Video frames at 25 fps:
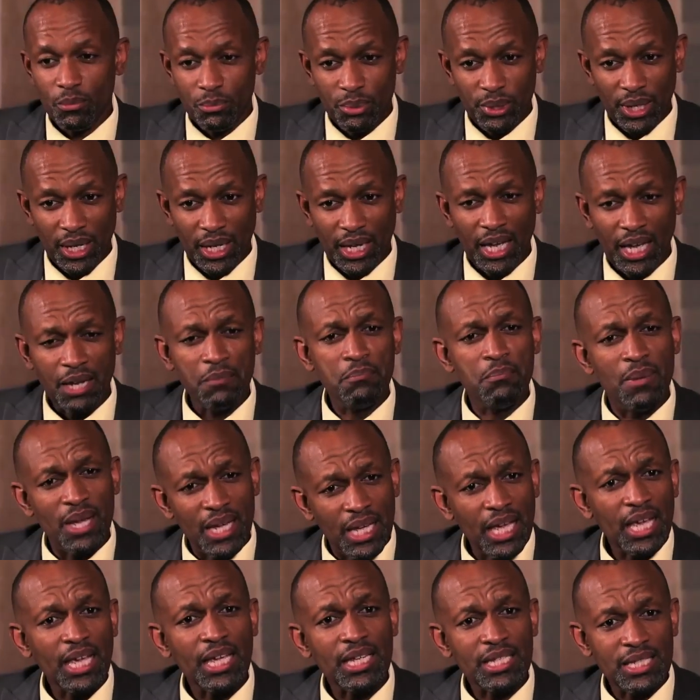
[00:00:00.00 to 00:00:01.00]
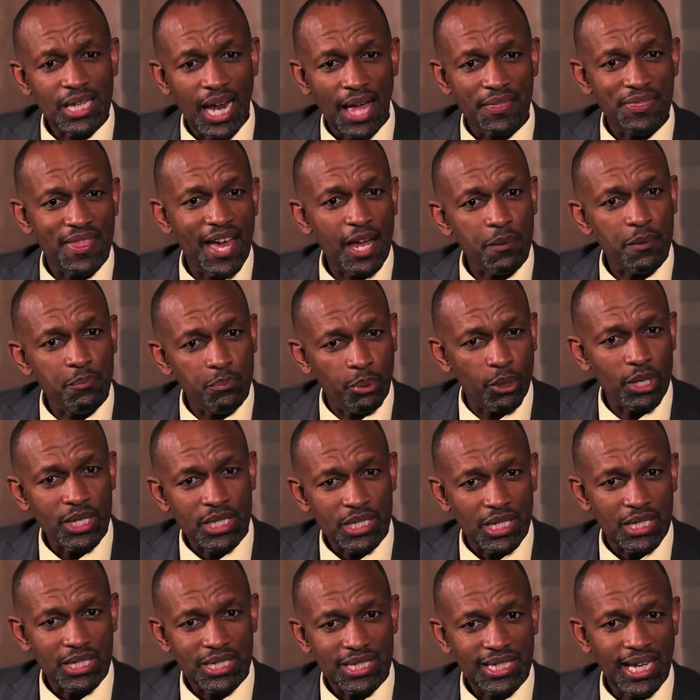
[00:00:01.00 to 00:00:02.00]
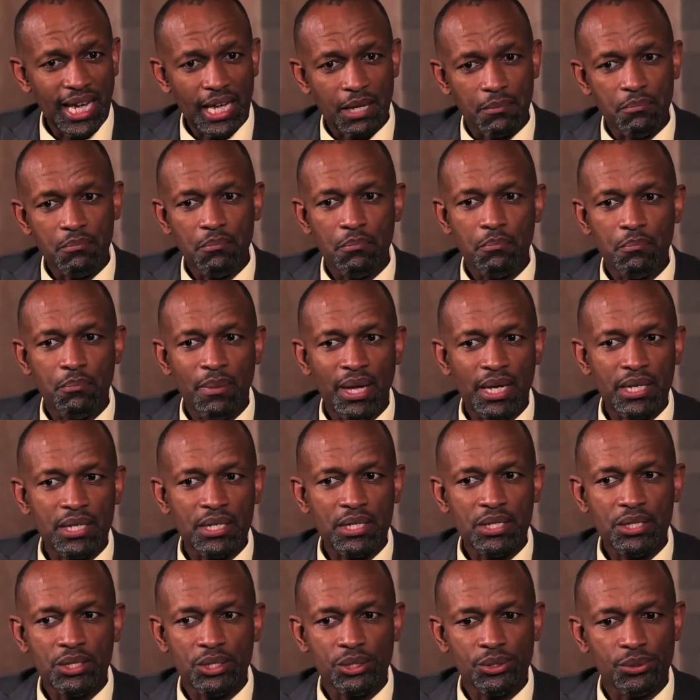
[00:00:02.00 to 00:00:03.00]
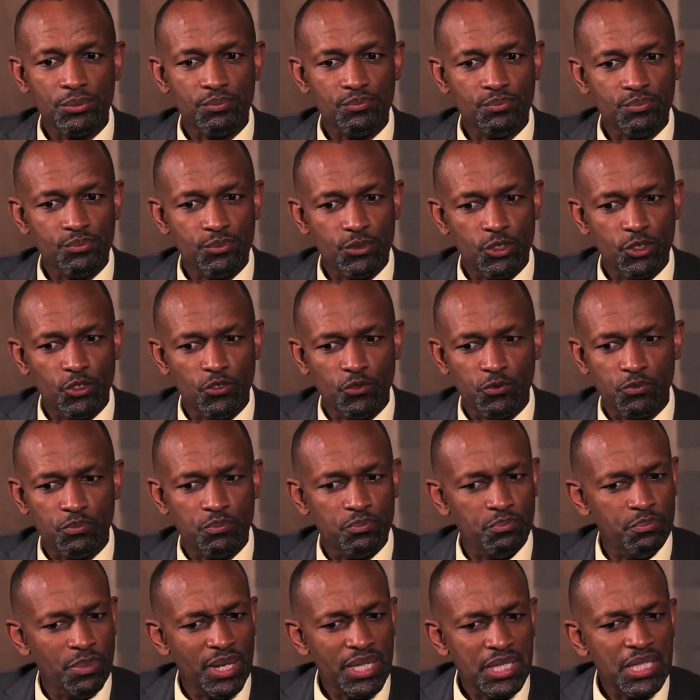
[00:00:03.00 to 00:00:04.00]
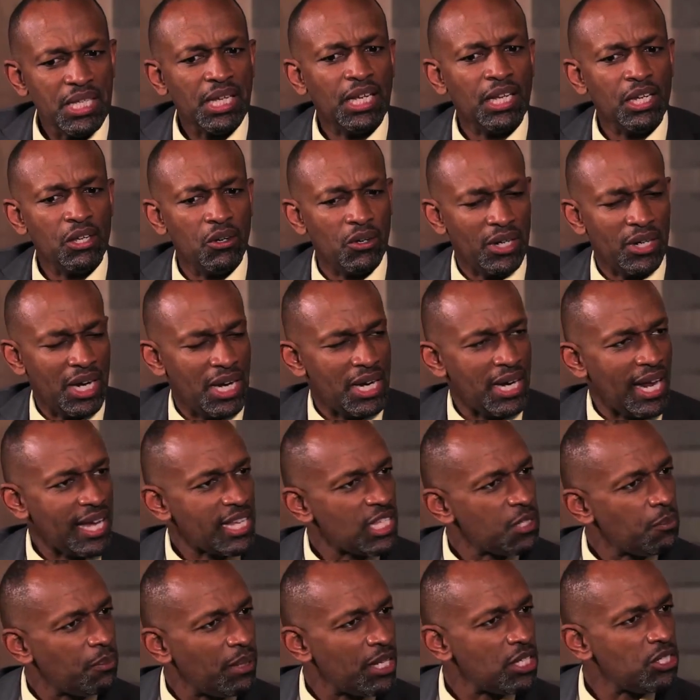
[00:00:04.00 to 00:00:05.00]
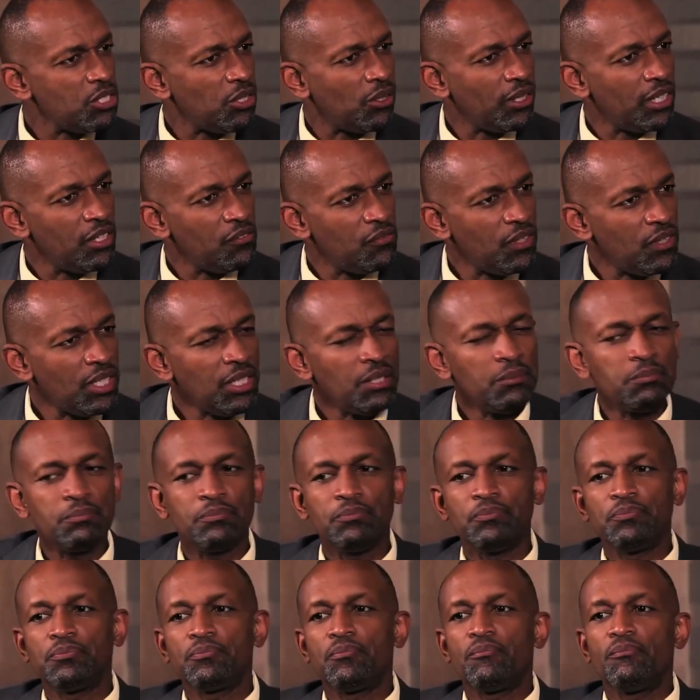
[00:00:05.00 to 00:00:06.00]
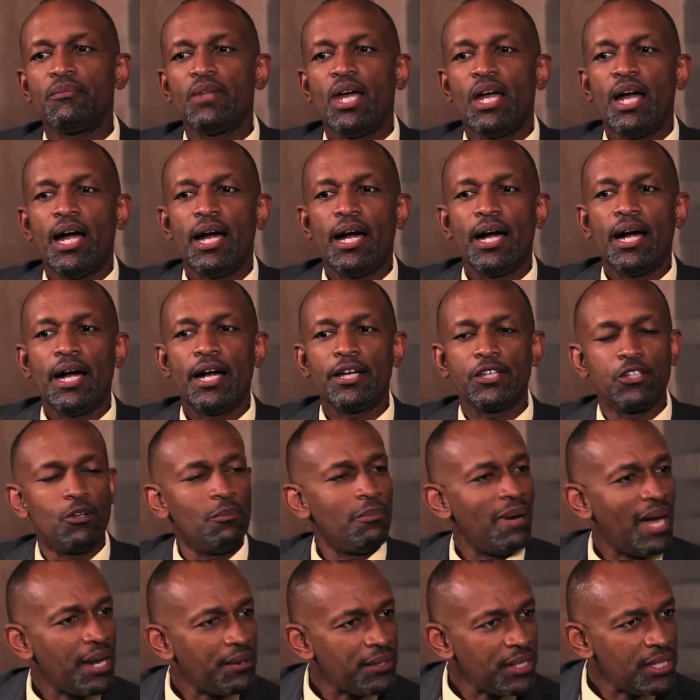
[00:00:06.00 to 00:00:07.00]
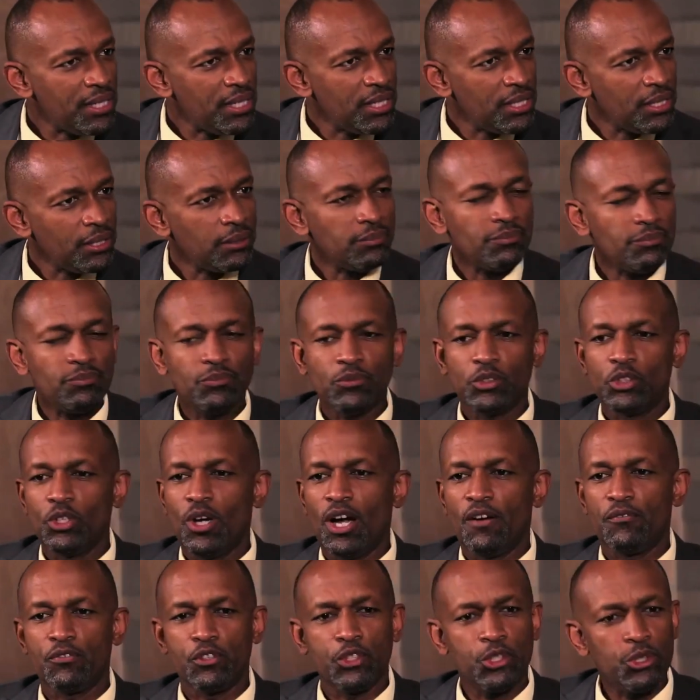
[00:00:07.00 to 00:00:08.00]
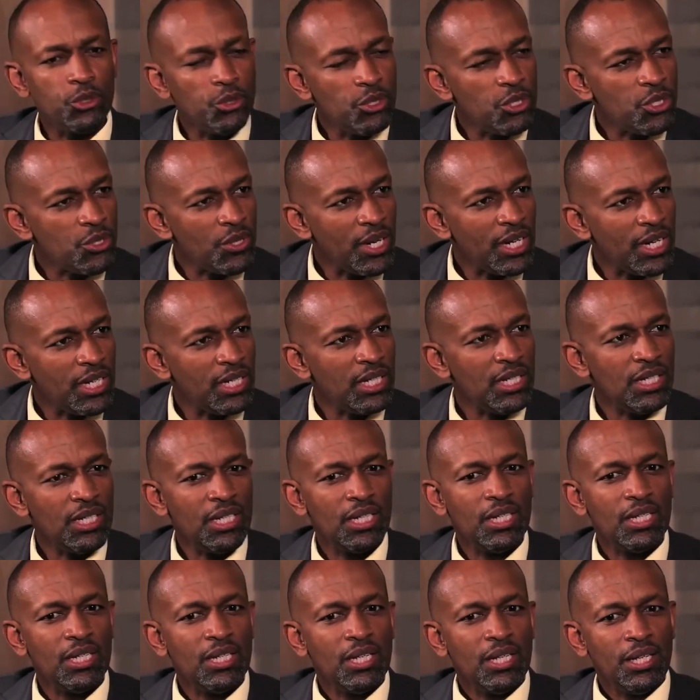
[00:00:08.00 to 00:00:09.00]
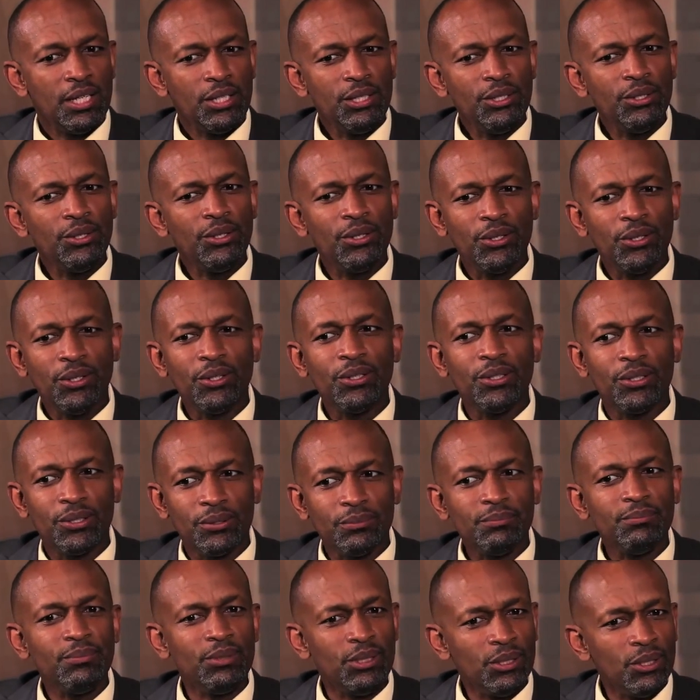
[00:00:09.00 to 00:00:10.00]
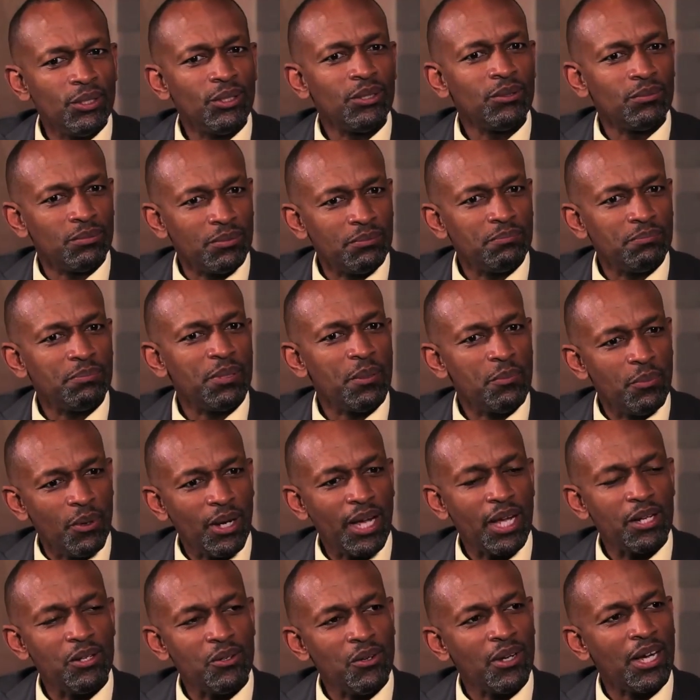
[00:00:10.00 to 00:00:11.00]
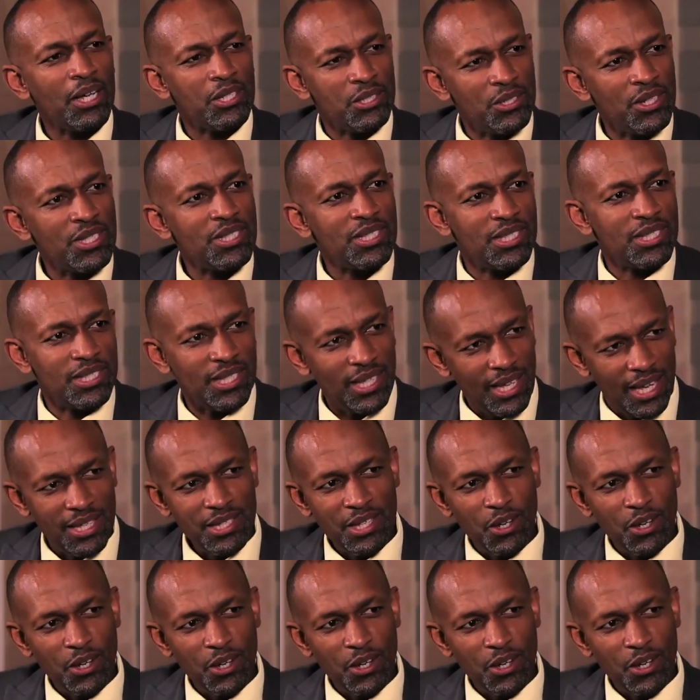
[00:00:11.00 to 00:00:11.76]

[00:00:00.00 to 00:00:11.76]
or break. And making it at that point in time meant you've basically got a nice place you're living. You're married. You have children. People can look at you and say,